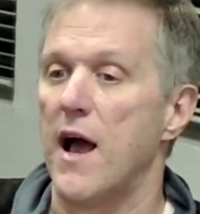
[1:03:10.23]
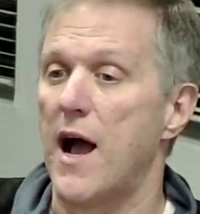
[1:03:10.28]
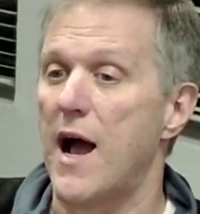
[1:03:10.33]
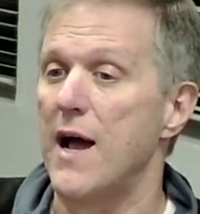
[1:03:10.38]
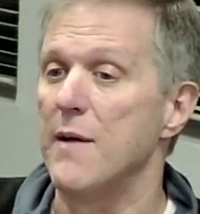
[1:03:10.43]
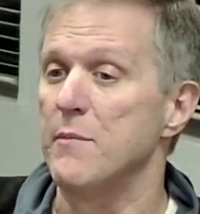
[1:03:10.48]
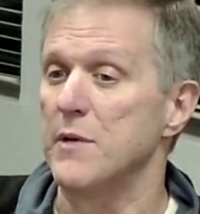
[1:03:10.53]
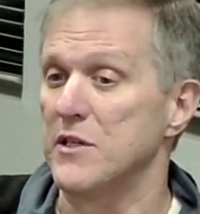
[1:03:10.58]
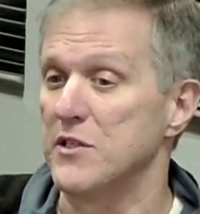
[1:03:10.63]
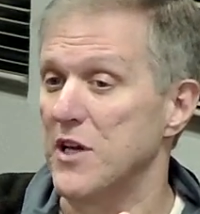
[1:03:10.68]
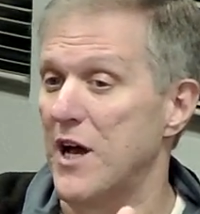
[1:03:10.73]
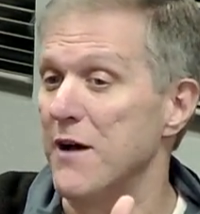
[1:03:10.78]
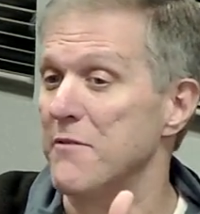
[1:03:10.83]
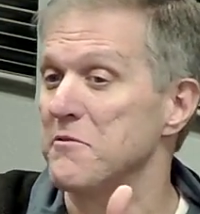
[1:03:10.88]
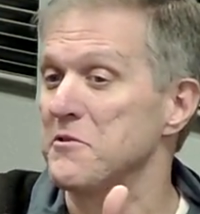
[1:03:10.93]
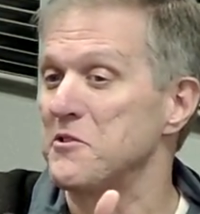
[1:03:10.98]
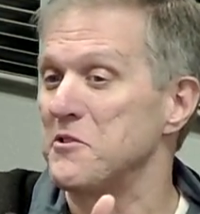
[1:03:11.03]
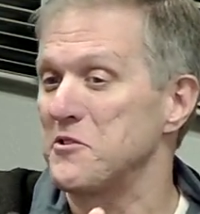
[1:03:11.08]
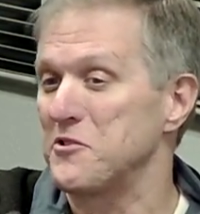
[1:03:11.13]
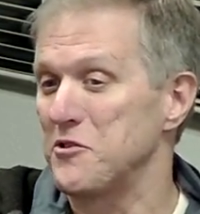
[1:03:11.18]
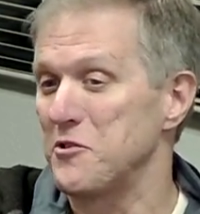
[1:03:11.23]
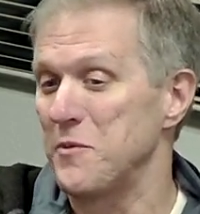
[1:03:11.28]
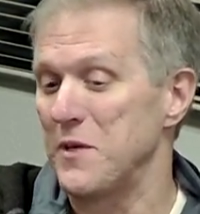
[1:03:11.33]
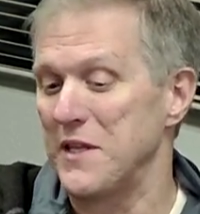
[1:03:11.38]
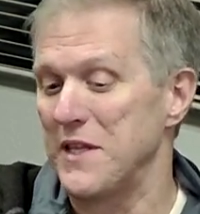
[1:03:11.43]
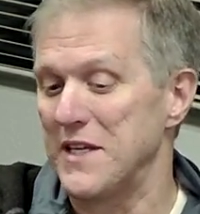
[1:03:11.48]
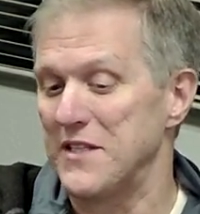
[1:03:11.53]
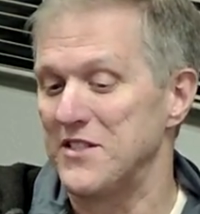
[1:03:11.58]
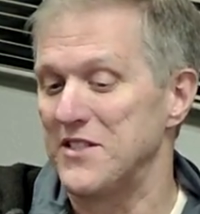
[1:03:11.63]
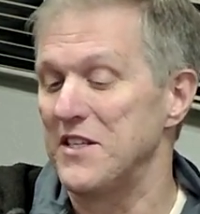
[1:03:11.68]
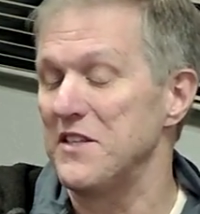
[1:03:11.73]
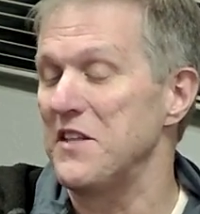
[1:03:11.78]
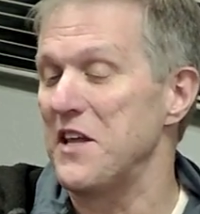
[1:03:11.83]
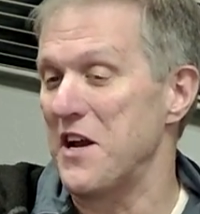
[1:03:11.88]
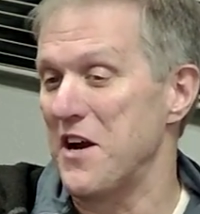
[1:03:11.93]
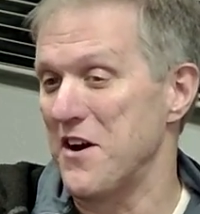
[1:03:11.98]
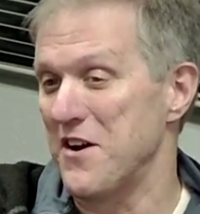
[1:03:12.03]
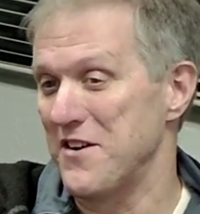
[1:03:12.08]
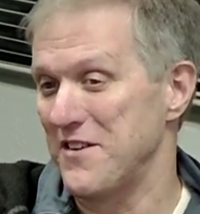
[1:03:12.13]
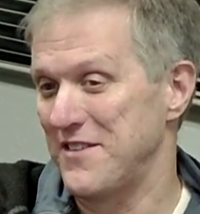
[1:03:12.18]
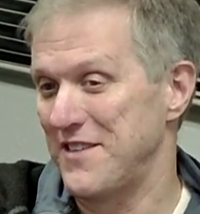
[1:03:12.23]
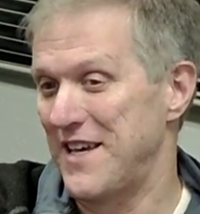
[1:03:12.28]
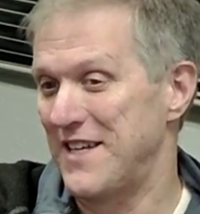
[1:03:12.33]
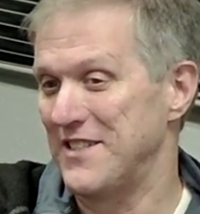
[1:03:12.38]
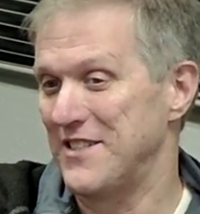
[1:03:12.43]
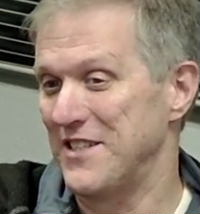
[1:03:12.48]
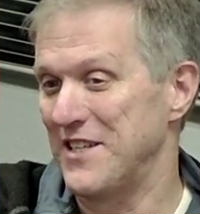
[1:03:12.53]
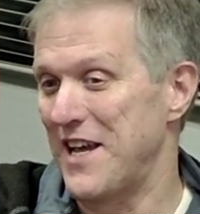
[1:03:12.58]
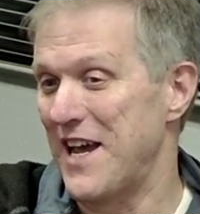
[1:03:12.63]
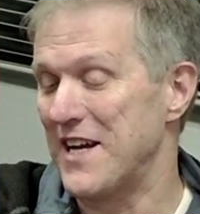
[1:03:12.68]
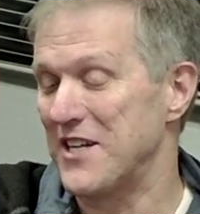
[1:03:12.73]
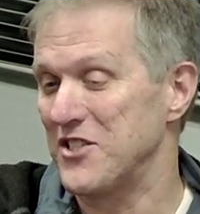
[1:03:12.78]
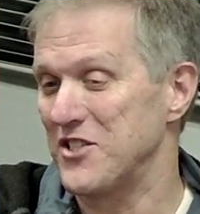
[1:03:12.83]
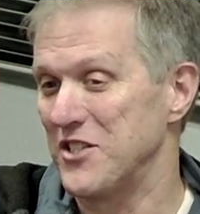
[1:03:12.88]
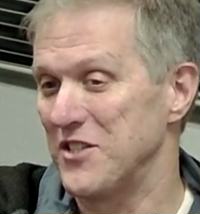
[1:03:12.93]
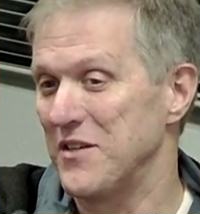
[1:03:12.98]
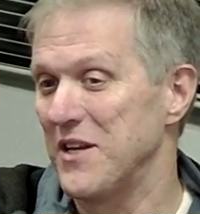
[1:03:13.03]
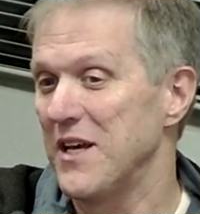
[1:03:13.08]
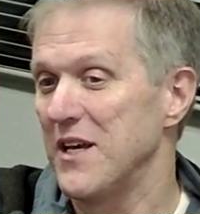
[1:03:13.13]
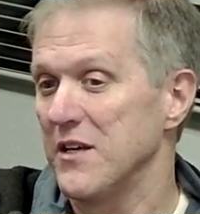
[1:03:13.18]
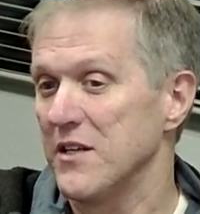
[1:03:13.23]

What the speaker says: I was assuming that's in there as an action,